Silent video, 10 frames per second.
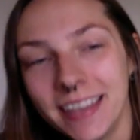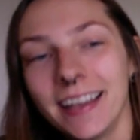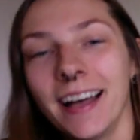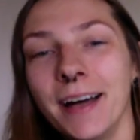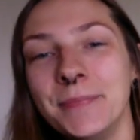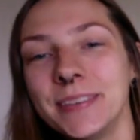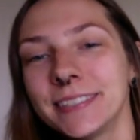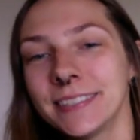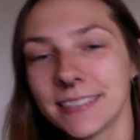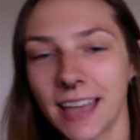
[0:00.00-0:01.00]
Um, this
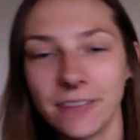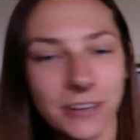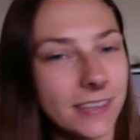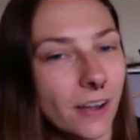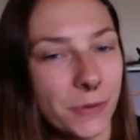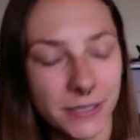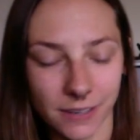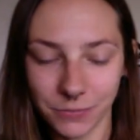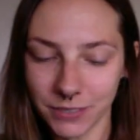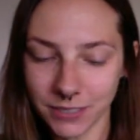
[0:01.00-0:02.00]
is, everything always
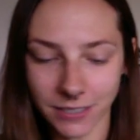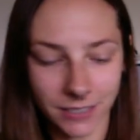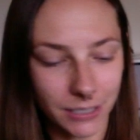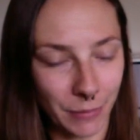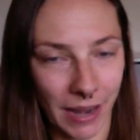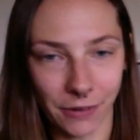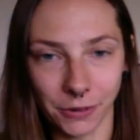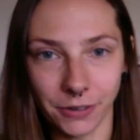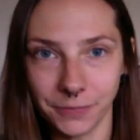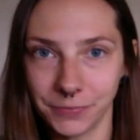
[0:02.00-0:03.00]
comes in a
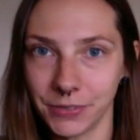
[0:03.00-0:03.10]
spiral.